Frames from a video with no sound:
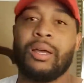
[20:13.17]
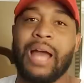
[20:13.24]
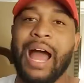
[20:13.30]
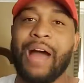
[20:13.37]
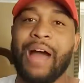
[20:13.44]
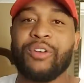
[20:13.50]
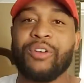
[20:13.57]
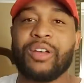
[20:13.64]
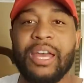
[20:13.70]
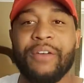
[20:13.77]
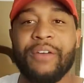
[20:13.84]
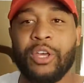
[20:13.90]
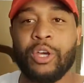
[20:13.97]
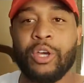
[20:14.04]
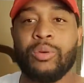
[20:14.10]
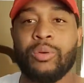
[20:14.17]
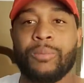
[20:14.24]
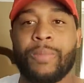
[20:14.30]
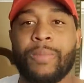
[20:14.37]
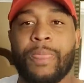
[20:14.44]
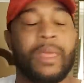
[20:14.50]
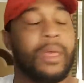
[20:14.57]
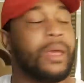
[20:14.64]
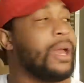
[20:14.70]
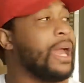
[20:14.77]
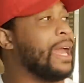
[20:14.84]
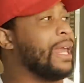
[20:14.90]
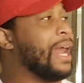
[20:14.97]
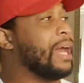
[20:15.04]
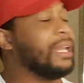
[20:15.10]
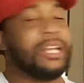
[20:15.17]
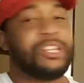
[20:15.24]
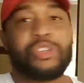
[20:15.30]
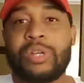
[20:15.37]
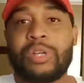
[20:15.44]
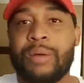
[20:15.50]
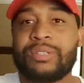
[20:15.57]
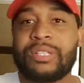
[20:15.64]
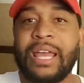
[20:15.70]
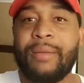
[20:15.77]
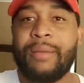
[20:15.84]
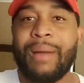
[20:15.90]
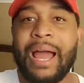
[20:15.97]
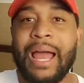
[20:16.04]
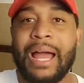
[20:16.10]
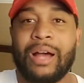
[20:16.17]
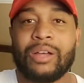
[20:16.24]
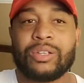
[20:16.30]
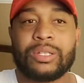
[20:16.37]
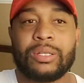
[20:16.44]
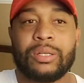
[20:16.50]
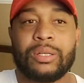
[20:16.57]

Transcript: I forgive you and I'll let you come stay in my house.